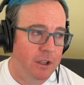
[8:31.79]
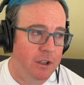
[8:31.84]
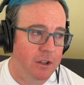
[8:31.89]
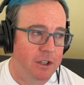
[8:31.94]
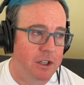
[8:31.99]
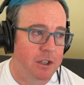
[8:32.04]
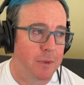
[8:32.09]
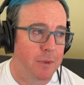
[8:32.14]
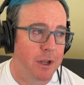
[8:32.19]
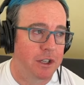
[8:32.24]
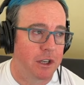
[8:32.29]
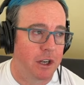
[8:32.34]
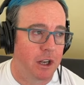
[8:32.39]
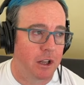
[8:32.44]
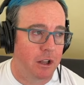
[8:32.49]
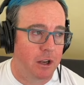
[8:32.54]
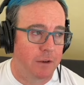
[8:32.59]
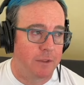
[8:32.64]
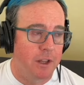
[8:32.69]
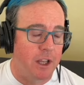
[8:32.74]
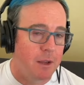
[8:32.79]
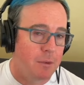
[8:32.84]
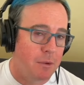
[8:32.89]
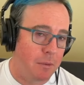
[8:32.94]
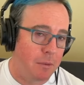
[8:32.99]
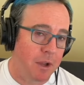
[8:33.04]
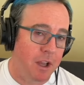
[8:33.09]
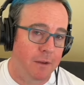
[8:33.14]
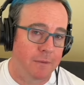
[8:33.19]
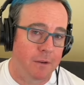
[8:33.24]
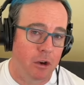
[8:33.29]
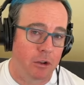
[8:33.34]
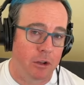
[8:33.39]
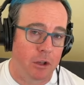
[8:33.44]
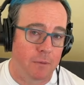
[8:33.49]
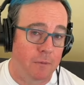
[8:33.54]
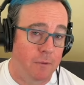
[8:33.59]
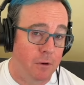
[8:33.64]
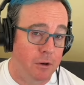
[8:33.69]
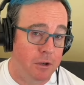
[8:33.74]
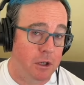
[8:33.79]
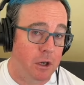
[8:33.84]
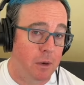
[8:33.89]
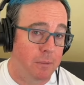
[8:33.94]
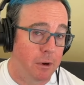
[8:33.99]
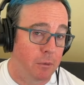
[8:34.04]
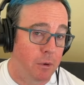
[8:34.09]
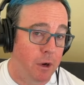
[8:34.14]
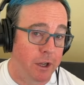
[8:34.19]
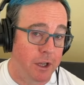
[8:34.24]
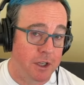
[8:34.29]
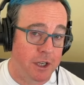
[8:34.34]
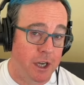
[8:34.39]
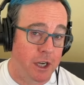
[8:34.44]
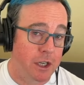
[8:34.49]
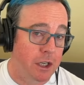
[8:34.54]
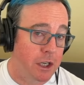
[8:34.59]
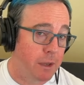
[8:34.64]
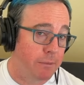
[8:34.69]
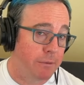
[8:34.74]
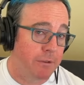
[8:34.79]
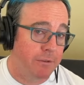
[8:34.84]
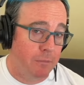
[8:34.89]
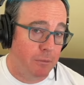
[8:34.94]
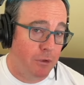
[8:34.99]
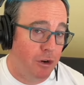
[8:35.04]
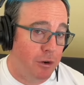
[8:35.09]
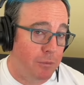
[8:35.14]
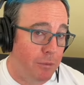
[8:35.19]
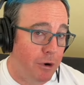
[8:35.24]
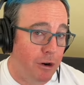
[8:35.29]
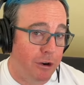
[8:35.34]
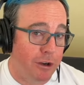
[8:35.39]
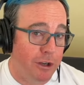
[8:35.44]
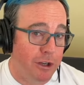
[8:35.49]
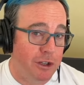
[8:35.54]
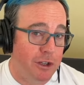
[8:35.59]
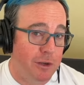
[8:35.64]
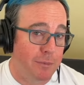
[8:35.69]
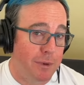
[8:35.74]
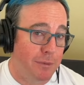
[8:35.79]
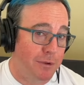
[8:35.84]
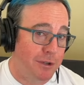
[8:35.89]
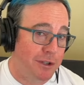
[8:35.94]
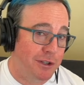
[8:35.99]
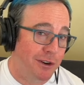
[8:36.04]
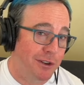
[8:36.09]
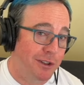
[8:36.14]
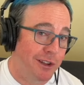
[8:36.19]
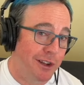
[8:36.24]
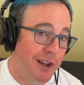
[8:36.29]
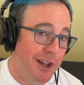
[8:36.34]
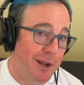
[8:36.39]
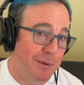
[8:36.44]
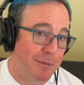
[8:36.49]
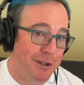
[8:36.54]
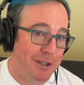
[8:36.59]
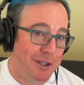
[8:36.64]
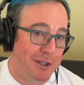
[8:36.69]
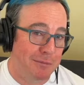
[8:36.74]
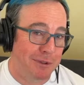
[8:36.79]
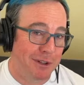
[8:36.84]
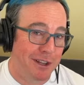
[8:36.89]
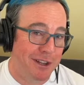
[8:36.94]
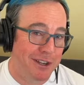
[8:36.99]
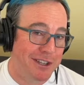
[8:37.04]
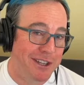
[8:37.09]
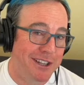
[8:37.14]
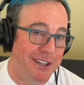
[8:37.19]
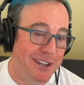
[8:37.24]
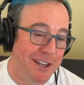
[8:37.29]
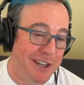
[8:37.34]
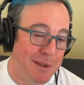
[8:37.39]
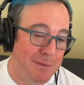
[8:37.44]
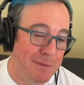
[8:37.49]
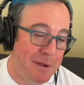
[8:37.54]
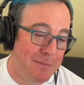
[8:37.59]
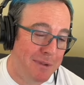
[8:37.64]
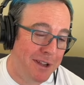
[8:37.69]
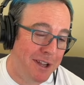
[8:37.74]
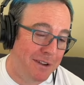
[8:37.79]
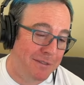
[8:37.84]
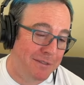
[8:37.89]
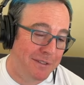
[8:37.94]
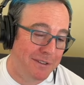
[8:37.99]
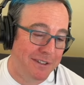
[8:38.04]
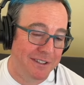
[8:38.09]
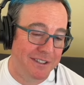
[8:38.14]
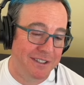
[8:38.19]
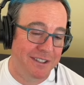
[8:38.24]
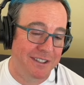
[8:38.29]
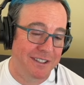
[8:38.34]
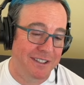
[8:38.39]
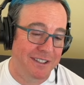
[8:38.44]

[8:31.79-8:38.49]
You just mentioned a lot of the eBPF code that folks are going to be running is actually coming from third parties. Should people start thinking mm-hmm. about supply chain and eBPF?